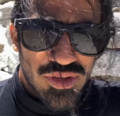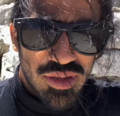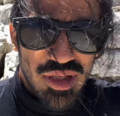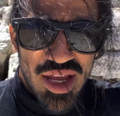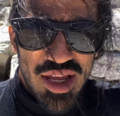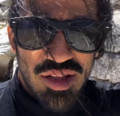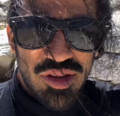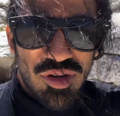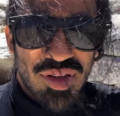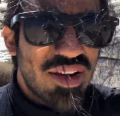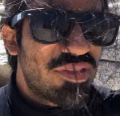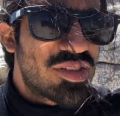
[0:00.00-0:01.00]
and their
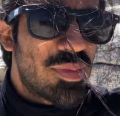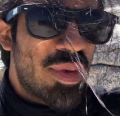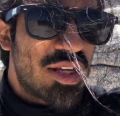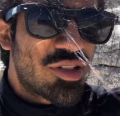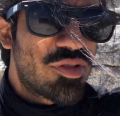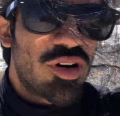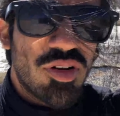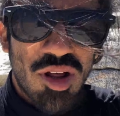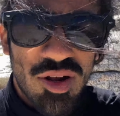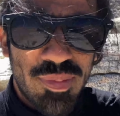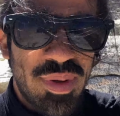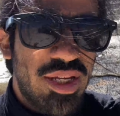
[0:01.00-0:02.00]
life is a mess and they're in a lot
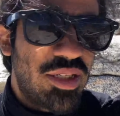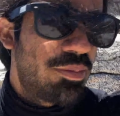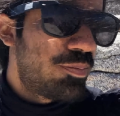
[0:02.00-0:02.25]
of pain